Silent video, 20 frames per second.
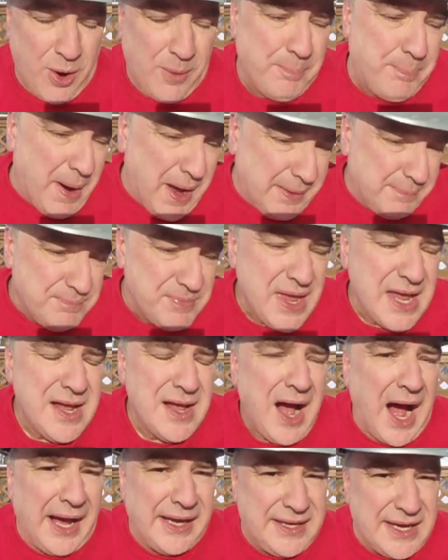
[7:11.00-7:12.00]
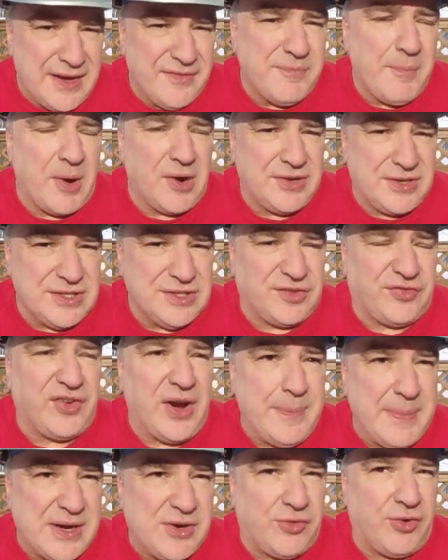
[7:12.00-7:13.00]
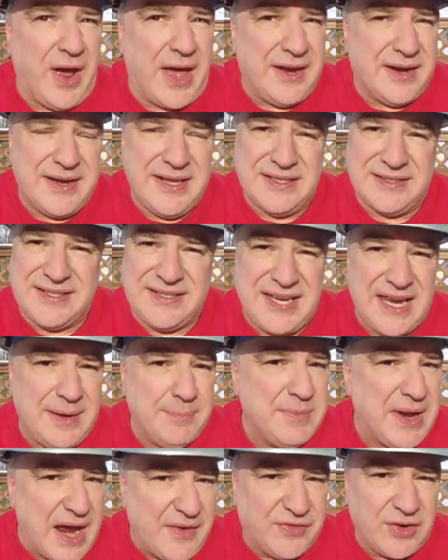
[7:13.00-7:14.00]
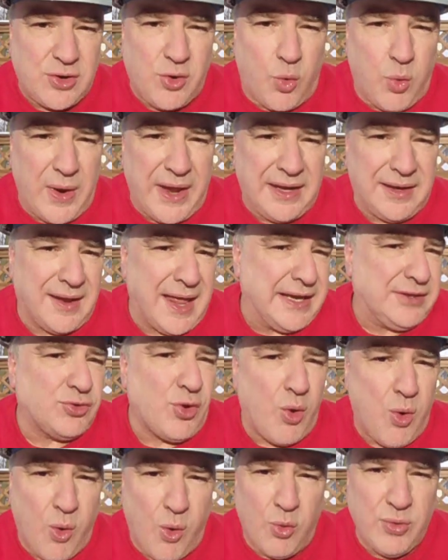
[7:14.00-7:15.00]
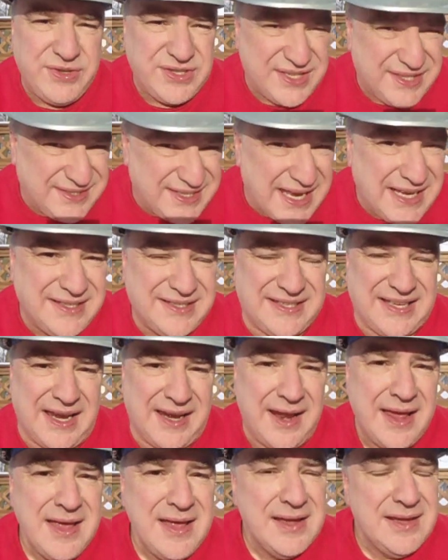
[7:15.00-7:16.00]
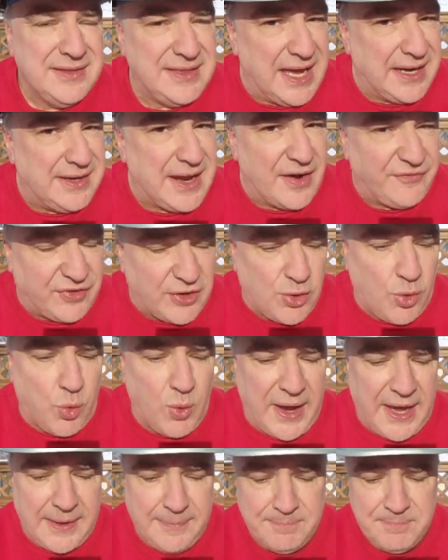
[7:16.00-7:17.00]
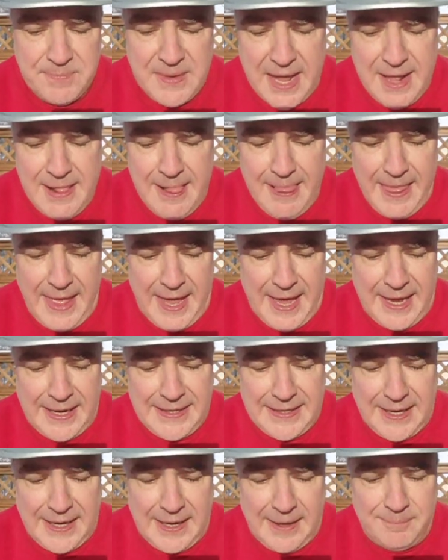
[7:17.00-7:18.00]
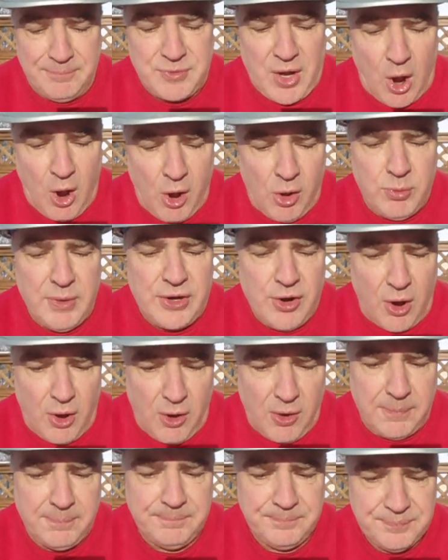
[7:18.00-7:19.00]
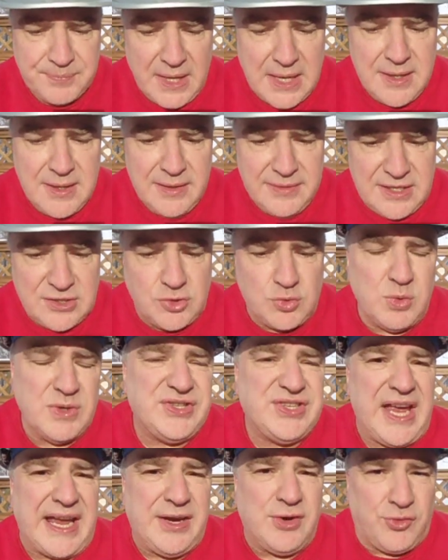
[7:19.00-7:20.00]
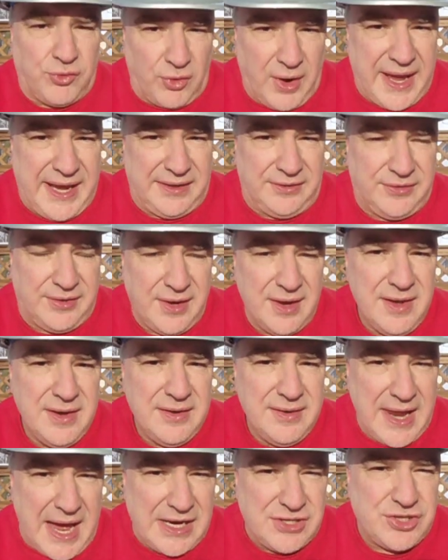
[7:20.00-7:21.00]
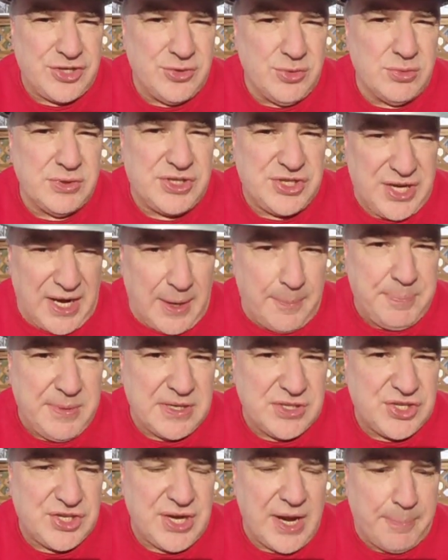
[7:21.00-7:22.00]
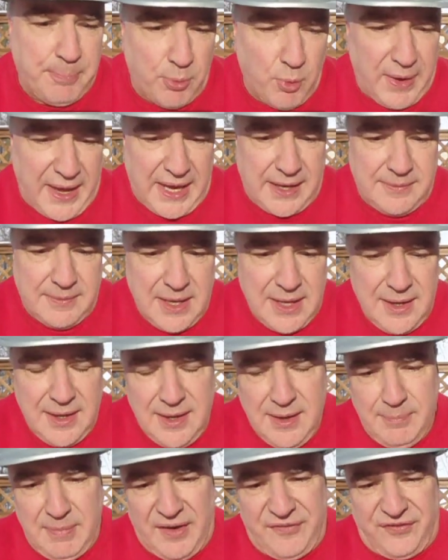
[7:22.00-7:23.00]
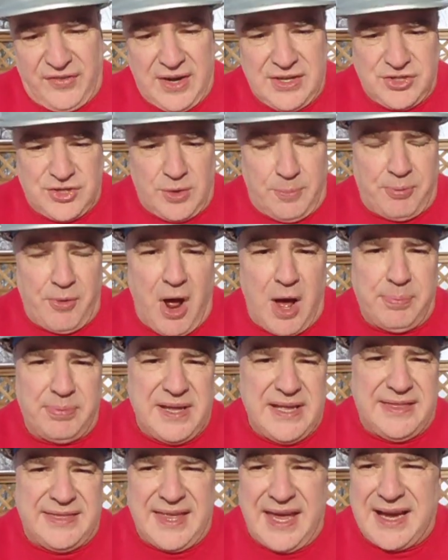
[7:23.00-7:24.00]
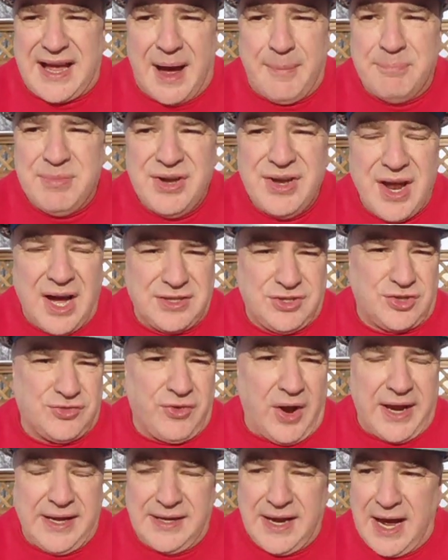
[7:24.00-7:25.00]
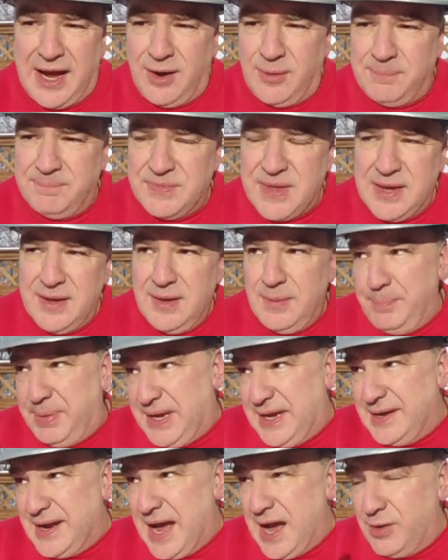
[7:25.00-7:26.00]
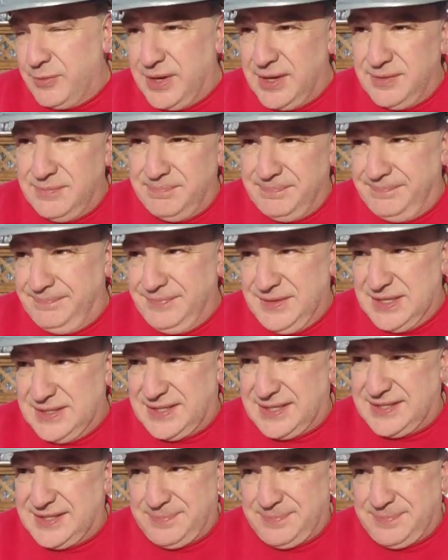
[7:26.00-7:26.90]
But I give Marcus Freeman credit. His team never quit, like the whole season. They never quit. And all in all, this was a great national championship win. My friends, you probably think I'm nuts right now being out in this,